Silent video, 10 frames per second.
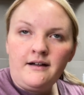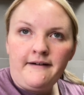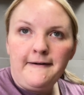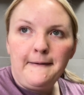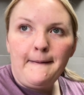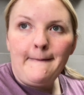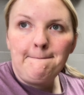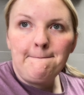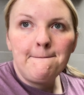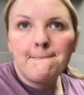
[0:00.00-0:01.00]

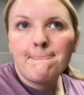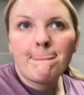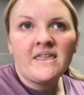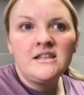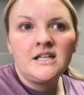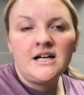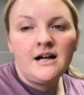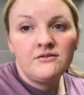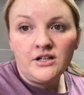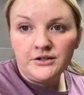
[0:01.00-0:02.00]
And then I
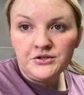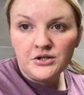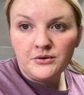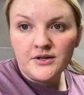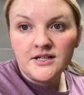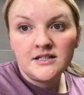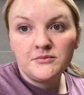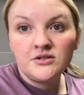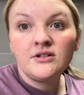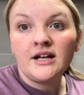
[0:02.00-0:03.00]
have another show on
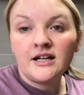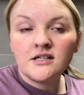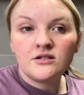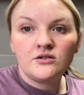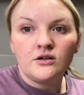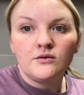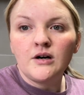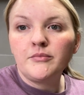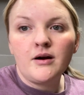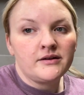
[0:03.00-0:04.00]
December 2nd, so I'll
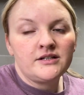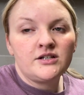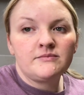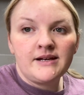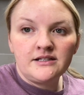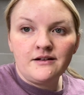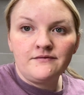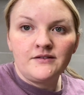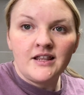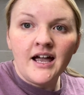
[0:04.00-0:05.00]
probably just make stuff
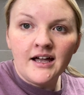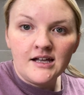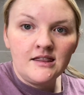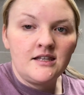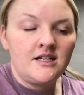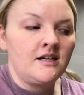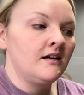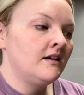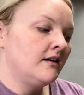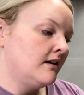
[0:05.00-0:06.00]
for that and
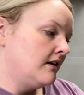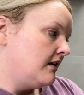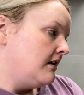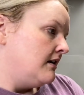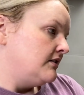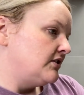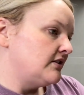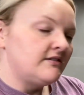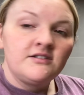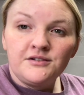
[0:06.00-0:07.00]
then
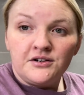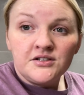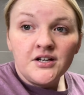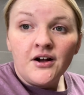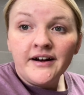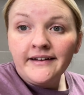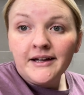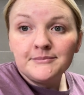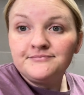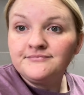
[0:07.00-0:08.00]
just start stocking
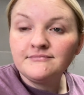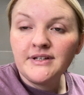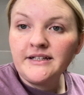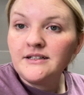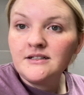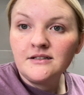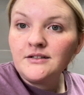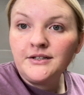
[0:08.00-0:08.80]
up, because